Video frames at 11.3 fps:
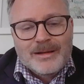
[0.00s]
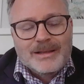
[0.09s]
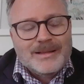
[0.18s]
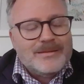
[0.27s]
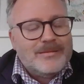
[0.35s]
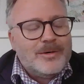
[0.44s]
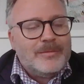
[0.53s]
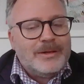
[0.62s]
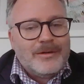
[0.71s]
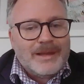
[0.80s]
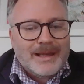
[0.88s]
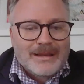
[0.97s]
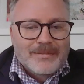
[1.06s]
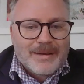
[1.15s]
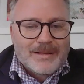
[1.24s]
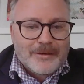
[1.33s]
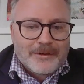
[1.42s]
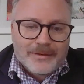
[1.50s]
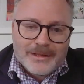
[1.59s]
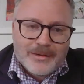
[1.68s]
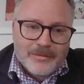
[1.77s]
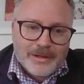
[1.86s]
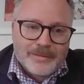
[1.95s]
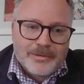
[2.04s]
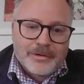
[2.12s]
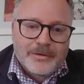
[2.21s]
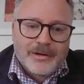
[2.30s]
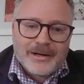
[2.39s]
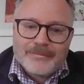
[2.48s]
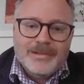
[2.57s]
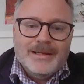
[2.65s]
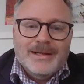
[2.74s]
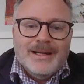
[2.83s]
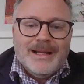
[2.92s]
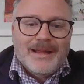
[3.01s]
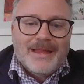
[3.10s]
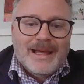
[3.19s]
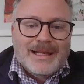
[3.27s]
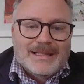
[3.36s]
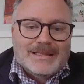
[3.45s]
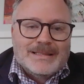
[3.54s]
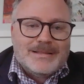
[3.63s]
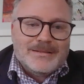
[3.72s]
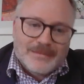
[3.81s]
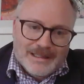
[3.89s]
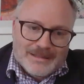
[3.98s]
One is what we call the Headspace Early Career Program, and that is,